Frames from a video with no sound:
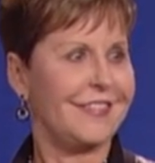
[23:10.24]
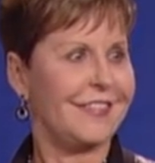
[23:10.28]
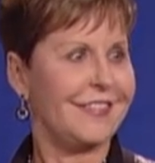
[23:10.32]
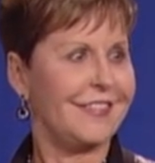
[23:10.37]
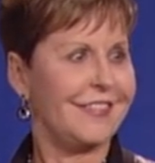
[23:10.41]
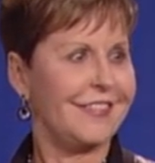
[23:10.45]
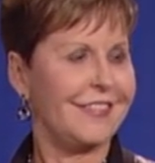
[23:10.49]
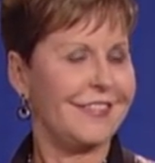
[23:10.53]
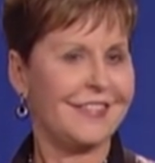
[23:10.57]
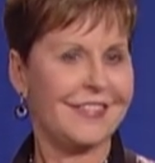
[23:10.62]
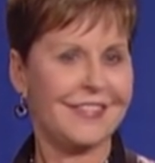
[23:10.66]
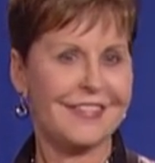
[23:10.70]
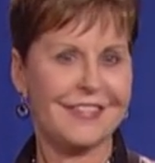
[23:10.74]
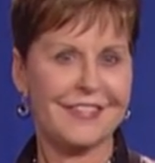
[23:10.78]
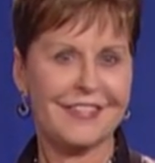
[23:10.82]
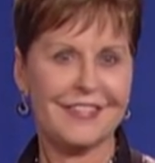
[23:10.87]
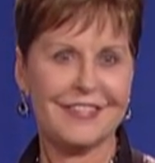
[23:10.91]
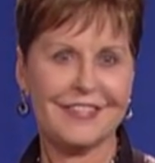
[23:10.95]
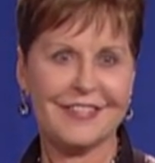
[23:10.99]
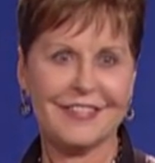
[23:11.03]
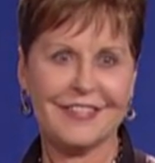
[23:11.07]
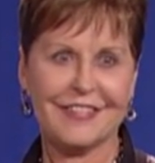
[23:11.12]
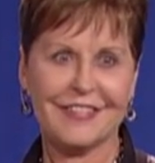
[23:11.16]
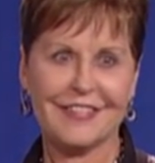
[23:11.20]

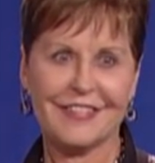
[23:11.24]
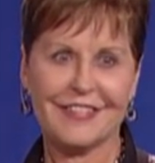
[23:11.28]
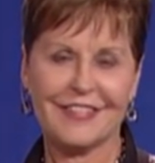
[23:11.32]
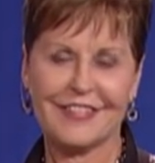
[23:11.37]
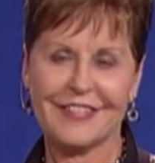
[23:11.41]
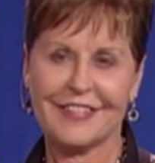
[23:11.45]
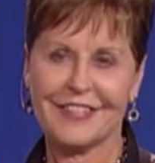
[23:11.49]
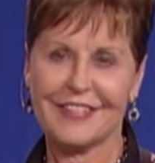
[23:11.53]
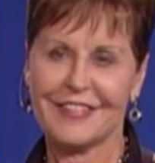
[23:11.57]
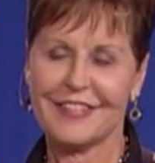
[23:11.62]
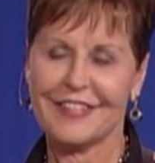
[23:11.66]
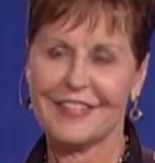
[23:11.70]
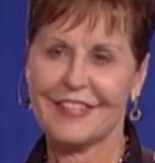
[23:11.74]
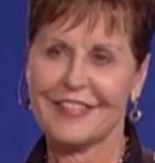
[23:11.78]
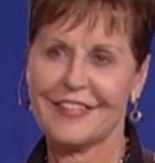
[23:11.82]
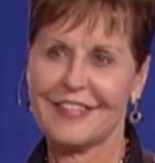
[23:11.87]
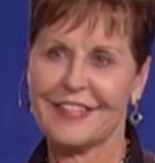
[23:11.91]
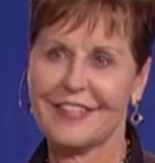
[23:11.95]
(no one is talking)